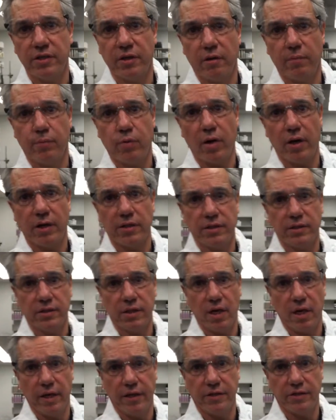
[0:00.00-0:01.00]
in our product
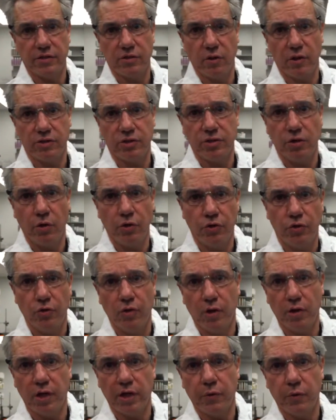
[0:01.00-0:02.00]
design. So I showed you
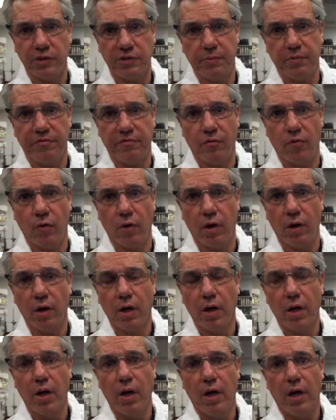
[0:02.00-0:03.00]
the liquids before.
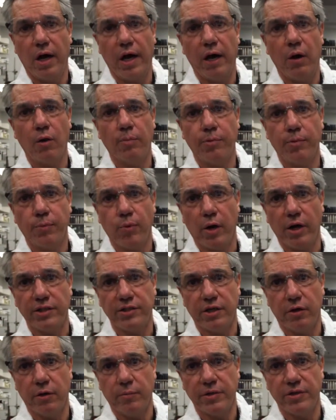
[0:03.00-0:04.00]
Our
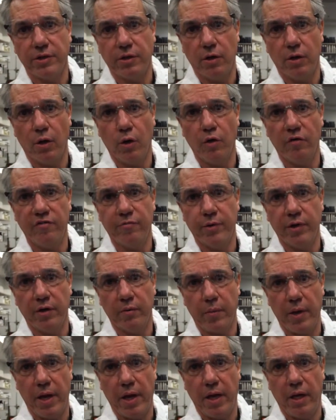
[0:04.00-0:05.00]
proprietary material,
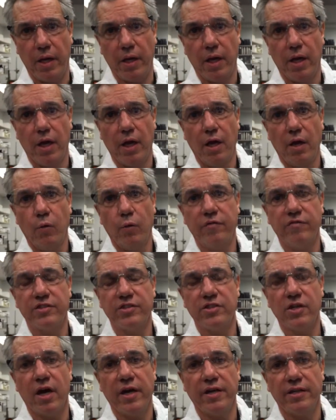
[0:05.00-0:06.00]
OFPMA, we've
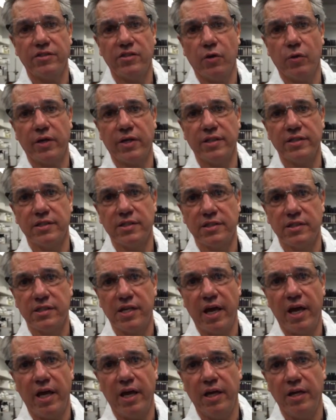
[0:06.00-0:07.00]
designed it so it can
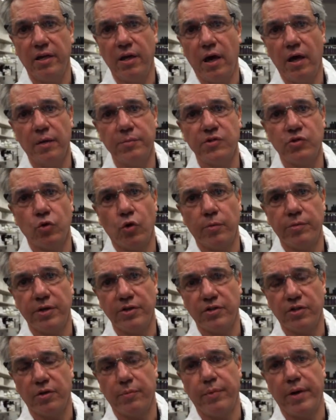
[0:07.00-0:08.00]
stay not absorbed
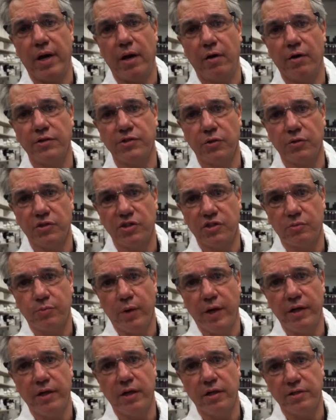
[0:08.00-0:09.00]
into the powder, so it's
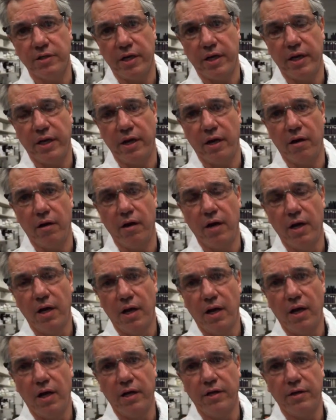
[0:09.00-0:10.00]
sprayed onto hair
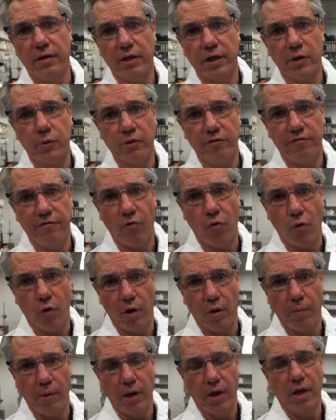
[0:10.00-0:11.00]
in a liquid
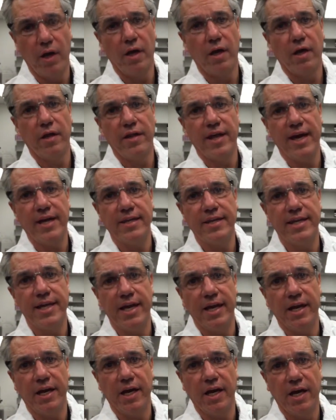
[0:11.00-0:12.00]
form. That
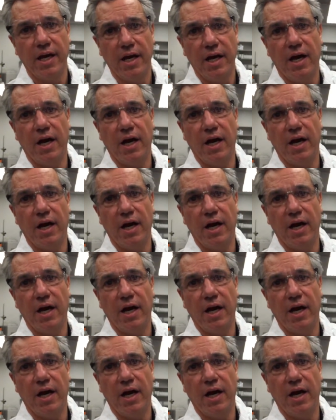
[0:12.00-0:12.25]
then